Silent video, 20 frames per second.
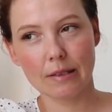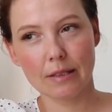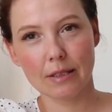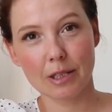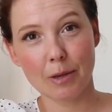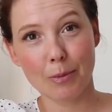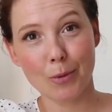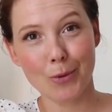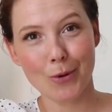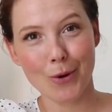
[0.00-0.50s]

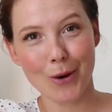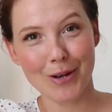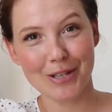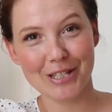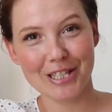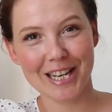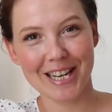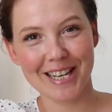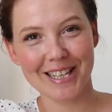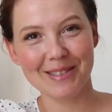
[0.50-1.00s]
double
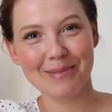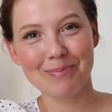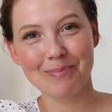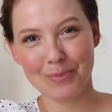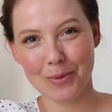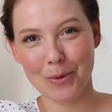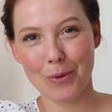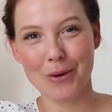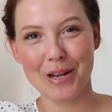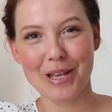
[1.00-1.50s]
crochet
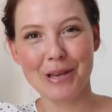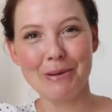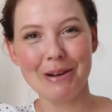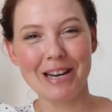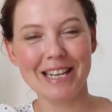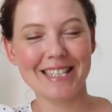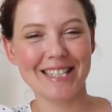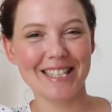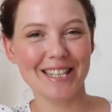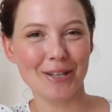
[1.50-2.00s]
or a
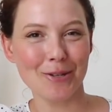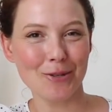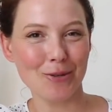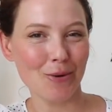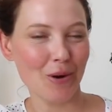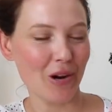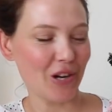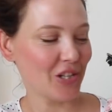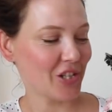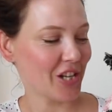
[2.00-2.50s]
US single
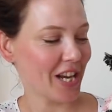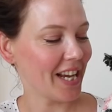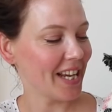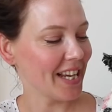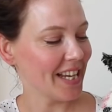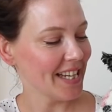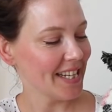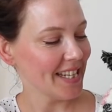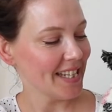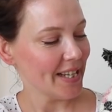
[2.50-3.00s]

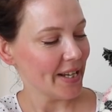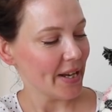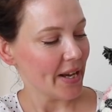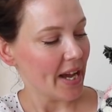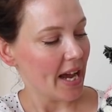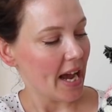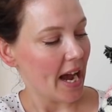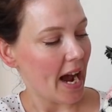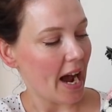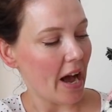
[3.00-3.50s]
crochet,
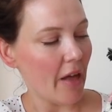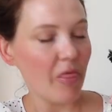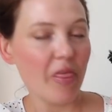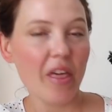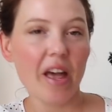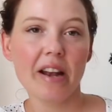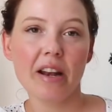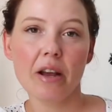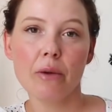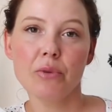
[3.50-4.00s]
and
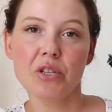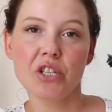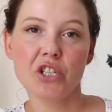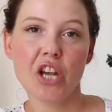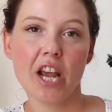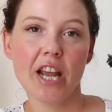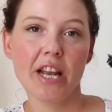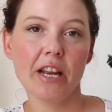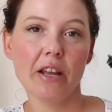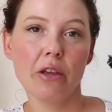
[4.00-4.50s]
then I was
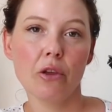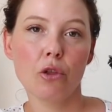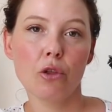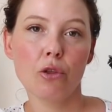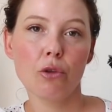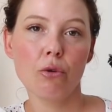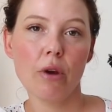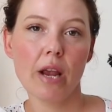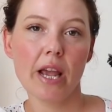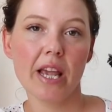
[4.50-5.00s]
chaining
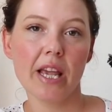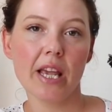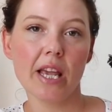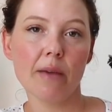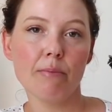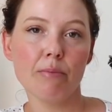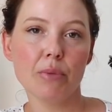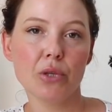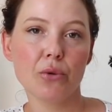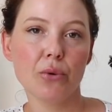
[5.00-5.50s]
3
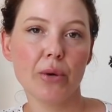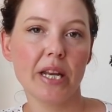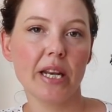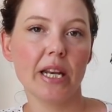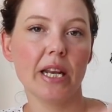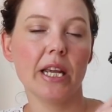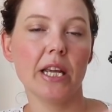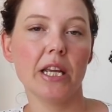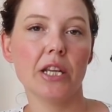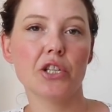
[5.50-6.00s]
in
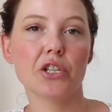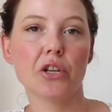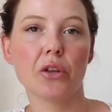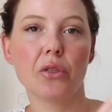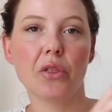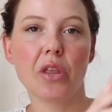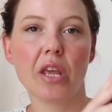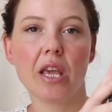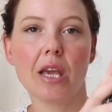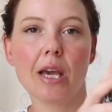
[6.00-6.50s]
between each
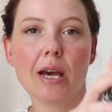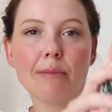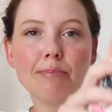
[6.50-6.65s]
of the